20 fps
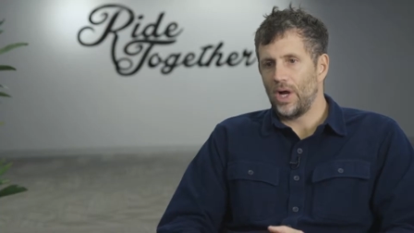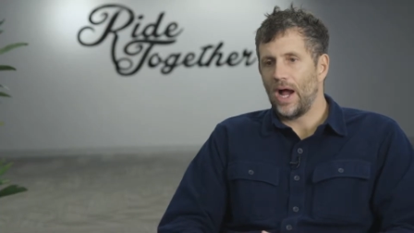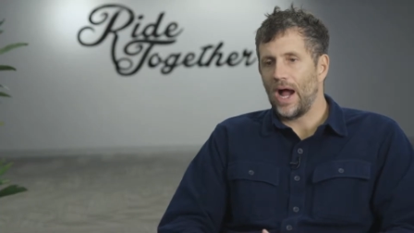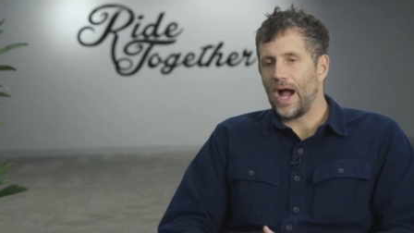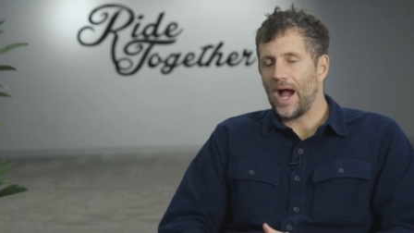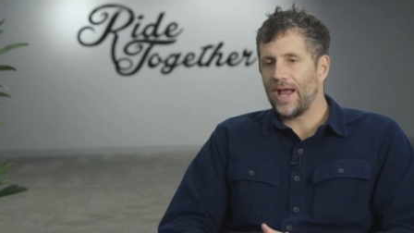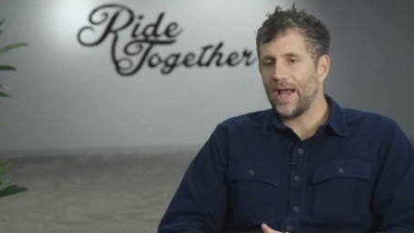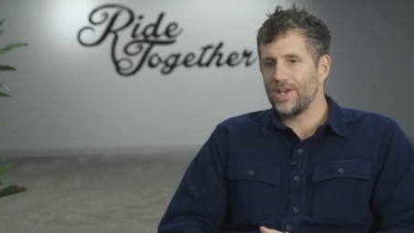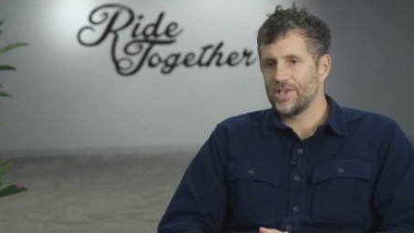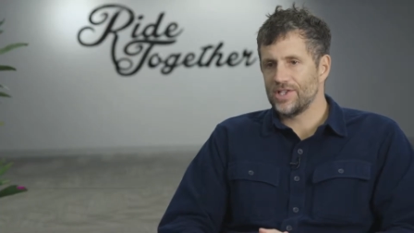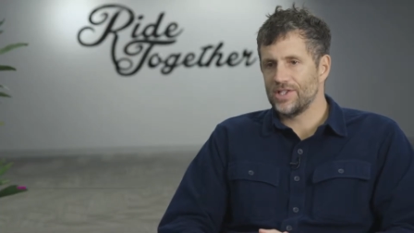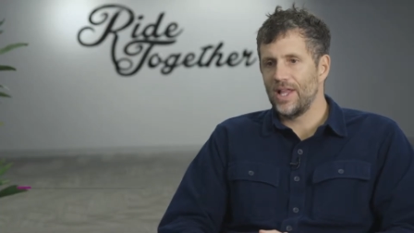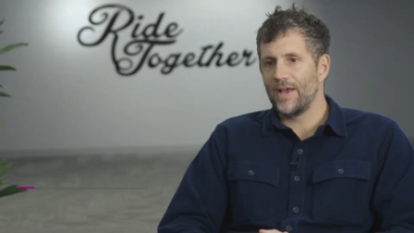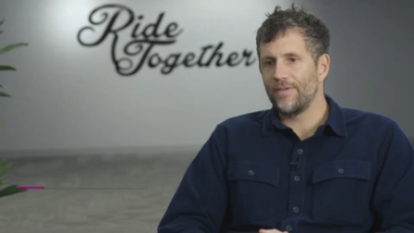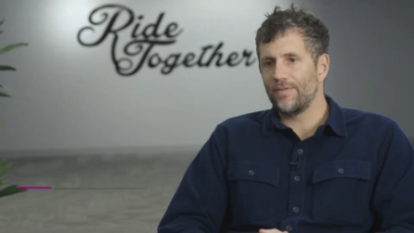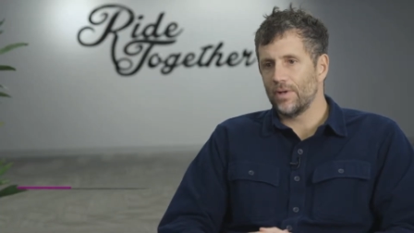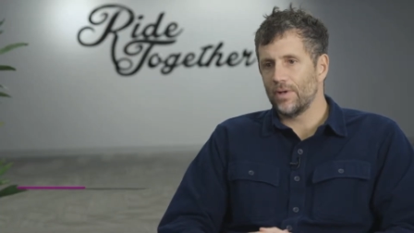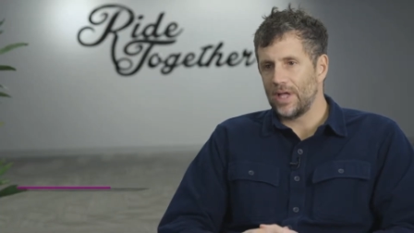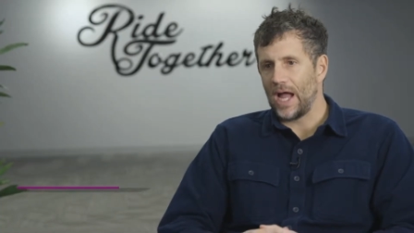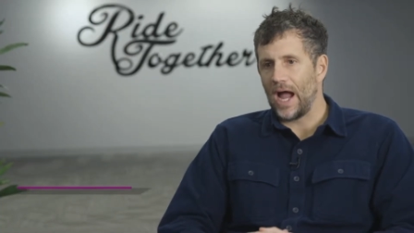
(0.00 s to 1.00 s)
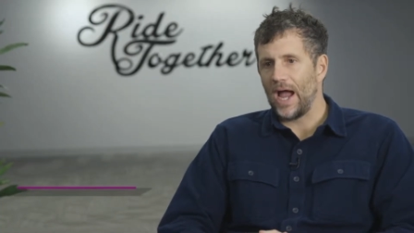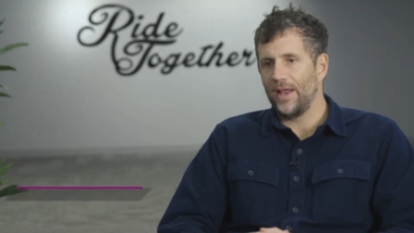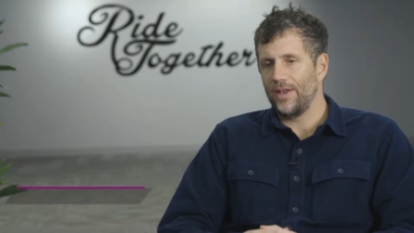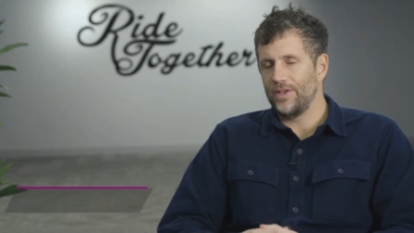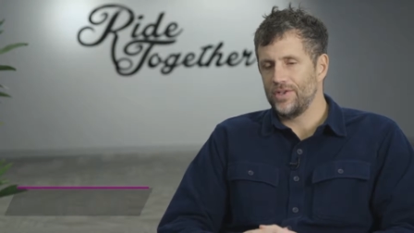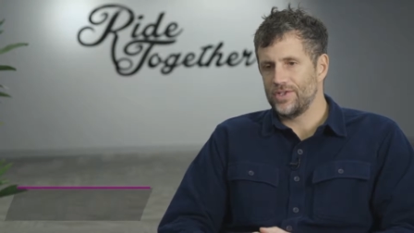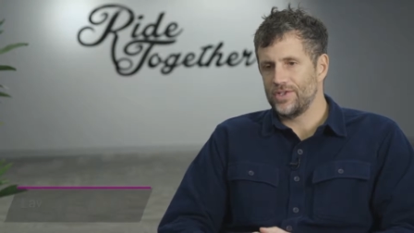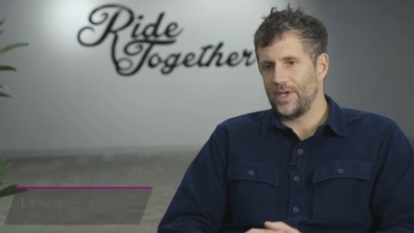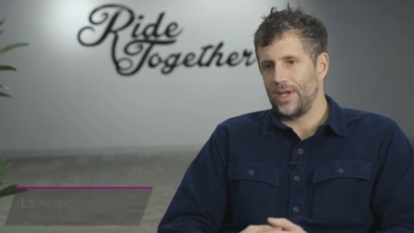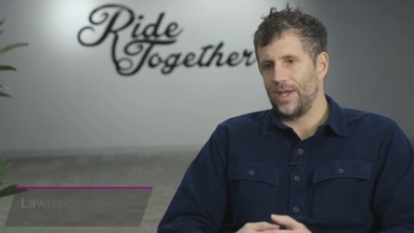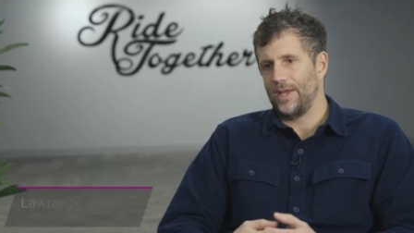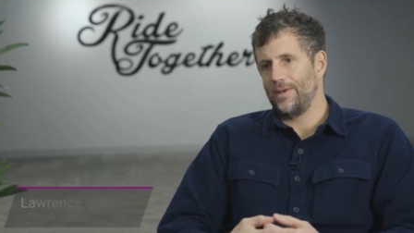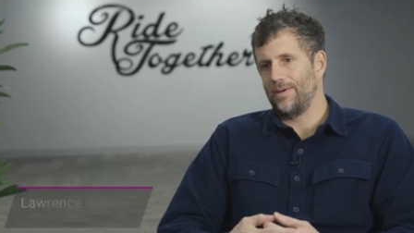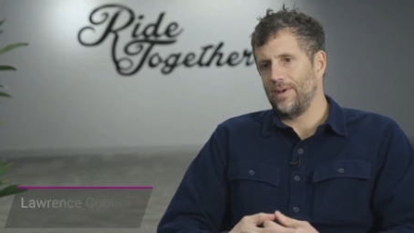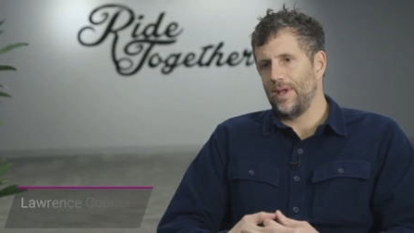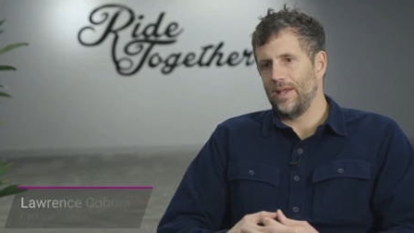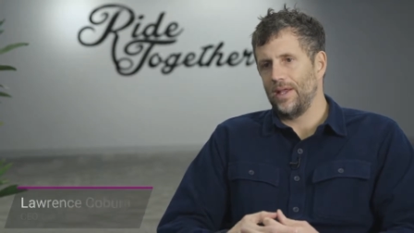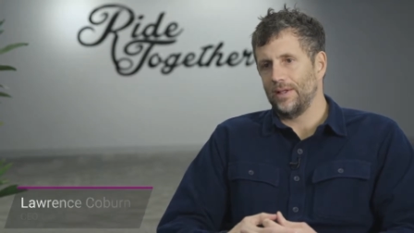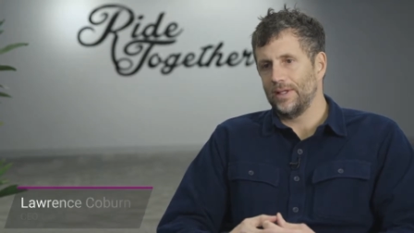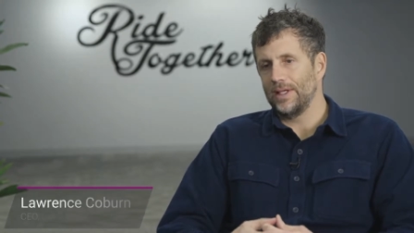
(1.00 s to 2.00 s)
highest level guidance
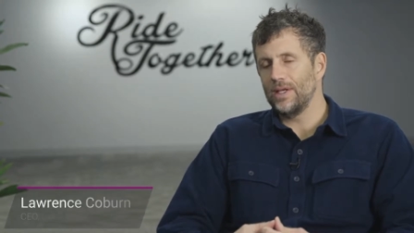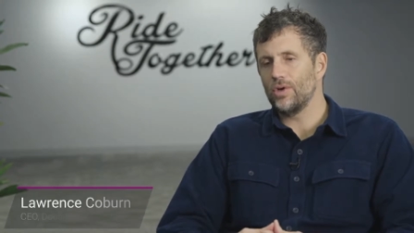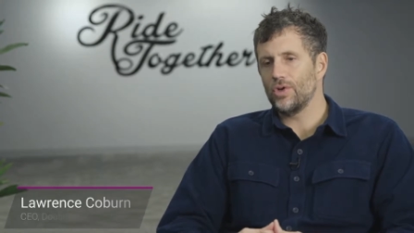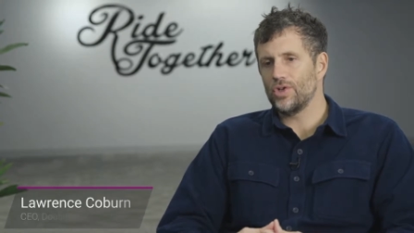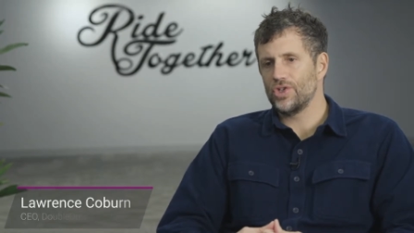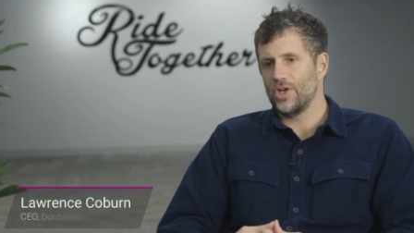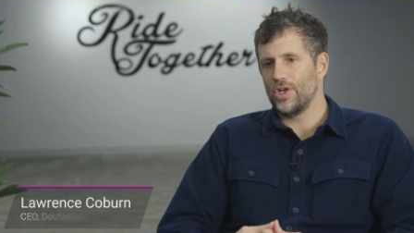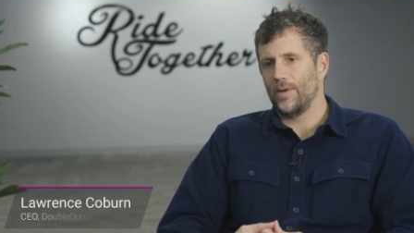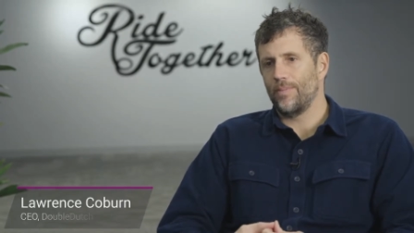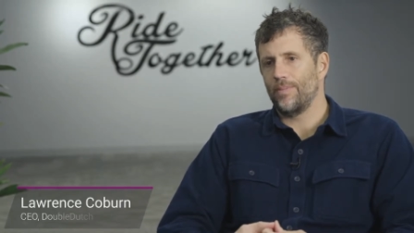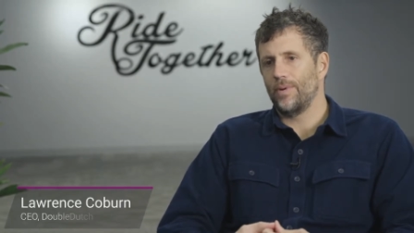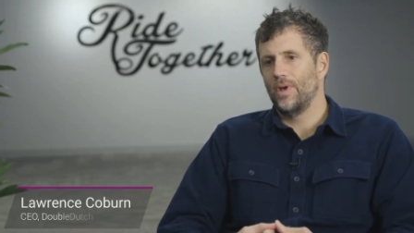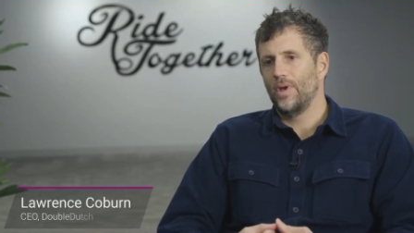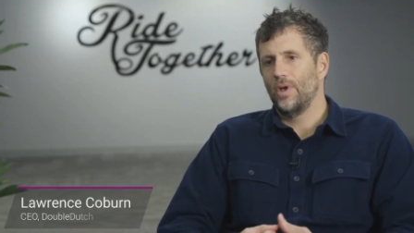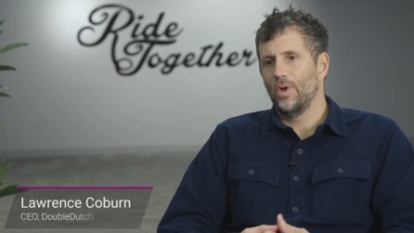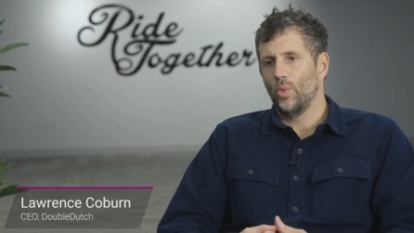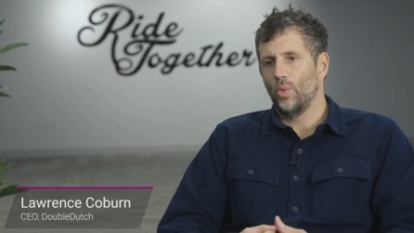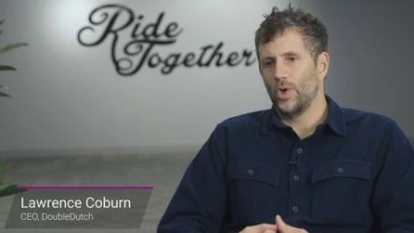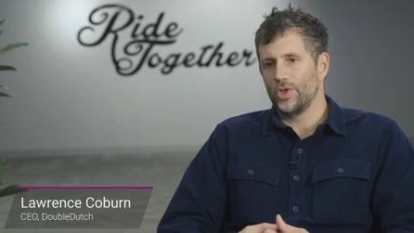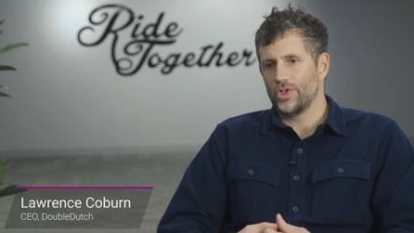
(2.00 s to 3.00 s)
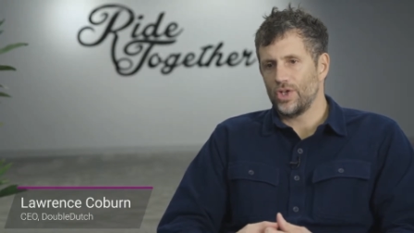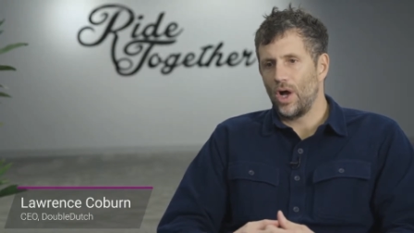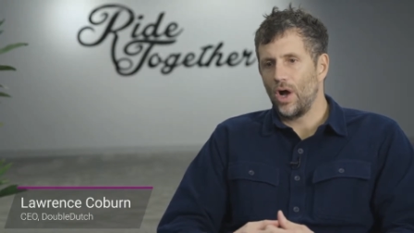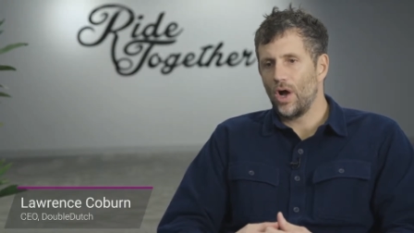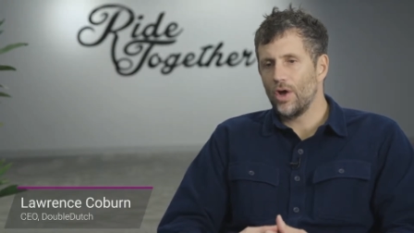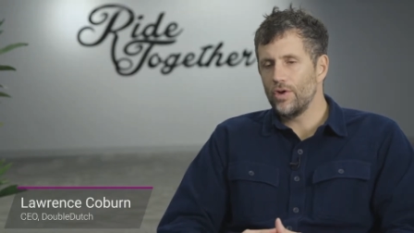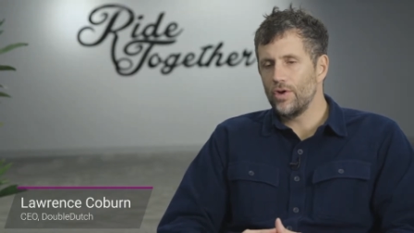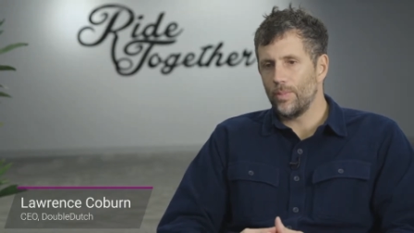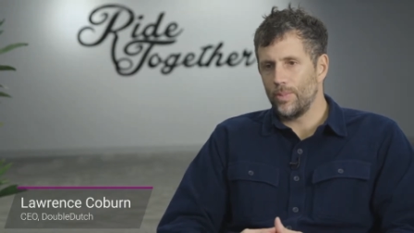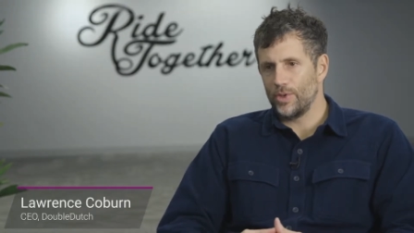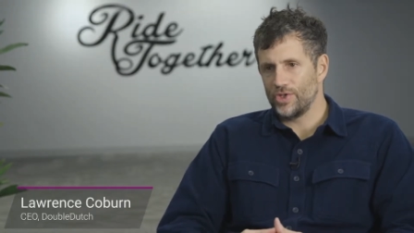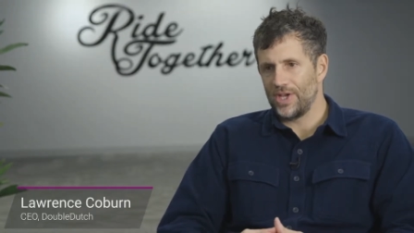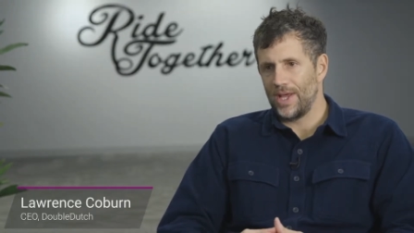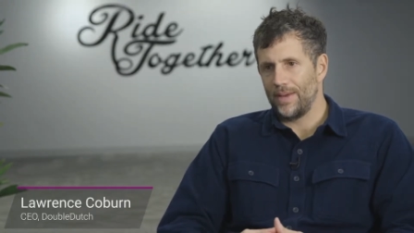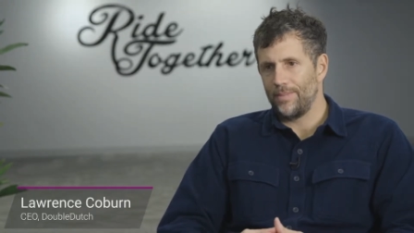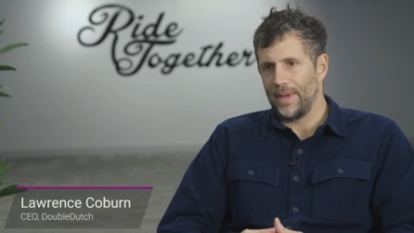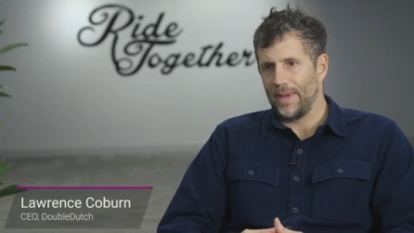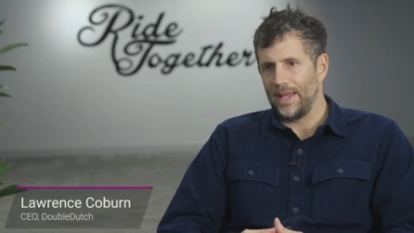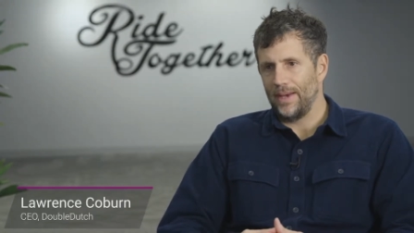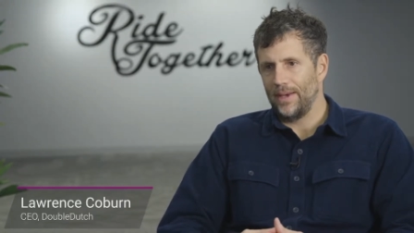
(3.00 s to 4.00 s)
and leadership was
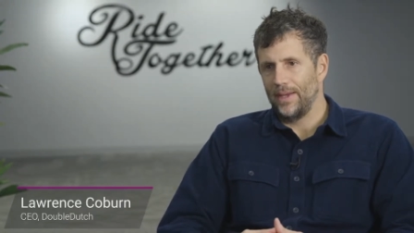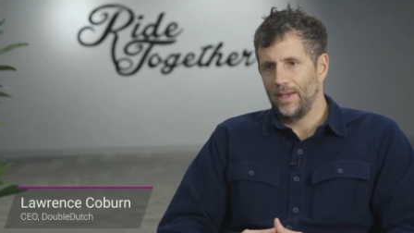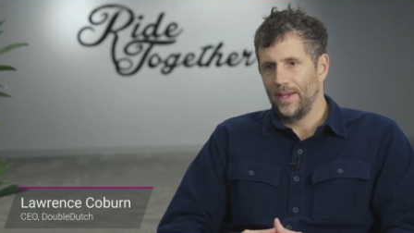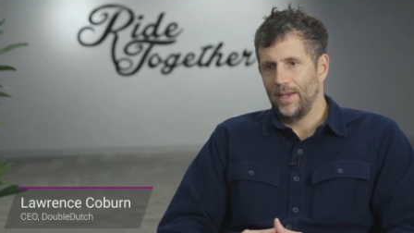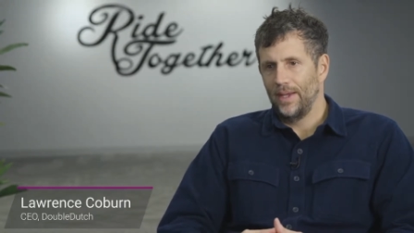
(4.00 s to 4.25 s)
100% men.